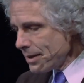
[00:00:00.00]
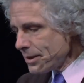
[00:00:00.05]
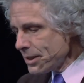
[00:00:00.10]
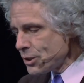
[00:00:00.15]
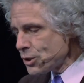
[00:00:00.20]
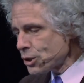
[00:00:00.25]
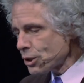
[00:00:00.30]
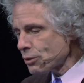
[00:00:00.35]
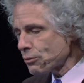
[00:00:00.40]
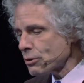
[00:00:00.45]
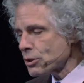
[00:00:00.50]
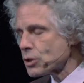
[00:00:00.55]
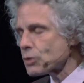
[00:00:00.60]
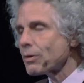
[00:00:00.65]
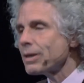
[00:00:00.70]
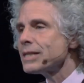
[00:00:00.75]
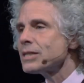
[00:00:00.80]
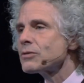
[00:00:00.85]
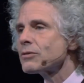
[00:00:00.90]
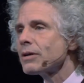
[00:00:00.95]
The children's
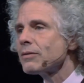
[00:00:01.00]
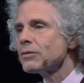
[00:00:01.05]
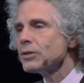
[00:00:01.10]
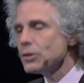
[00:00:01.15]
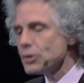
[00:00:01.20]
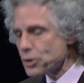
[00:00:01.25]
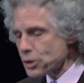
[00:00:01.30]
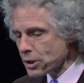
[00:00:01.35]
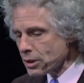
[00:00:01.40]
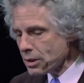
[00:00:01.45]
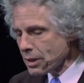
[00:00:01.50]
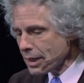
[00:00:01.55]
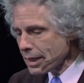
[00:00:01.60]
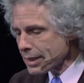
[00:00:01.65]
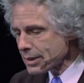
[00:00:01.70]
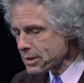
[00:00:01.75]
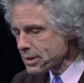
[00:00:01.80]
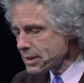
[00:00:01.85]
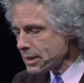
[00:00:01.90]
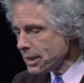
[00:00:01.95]
rights revolution
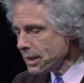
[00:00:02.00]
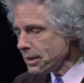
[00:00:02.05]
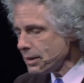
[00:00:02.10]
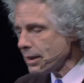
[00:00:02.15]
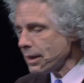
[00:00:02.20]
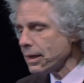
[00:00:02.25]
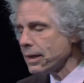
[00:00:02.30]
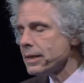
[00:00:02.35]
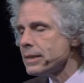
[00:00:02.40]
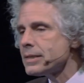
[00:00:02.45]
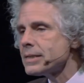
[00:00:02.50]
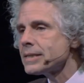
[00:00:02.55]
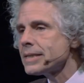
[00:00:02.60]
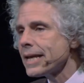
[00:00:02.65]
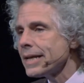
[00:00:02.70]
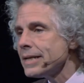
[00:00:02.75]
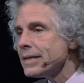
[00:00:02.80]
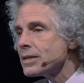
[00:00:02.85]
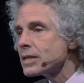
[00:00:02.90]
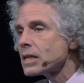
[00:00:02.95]
has seen a
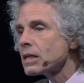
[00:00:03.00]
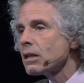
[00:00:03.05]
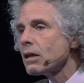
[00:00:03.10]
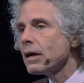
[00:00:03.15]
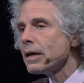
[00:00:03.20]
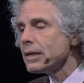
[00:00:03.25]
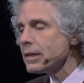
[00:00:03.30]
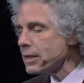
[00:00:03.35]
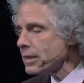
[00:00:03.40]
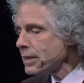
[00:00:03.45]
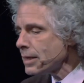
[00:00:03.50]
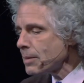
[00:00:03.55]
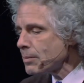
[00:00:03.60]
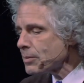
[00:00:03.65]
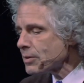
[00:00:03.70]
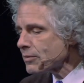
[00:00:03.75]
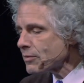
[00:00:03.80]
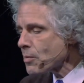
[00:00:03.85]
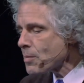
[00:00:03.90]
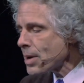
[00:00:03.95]
steady decline in the
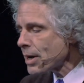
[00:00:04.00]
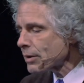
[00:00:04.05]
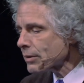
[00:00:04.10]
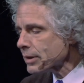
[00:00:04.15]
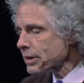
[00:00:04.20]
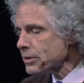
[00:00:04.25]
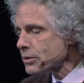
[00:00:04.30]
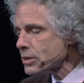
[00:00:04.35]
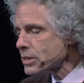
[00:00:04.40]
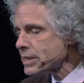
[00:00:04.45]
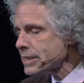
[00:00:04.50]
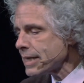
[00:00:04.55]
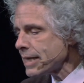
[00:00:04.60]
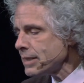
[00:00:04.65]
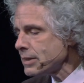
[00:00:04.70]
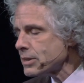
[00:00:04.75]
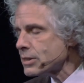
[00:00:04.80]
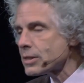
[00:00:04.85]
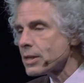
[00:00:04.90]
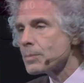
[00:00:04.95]
number of American
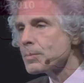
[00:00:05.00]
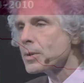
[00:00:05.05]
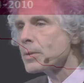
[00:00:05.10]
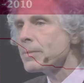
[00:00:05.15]
states that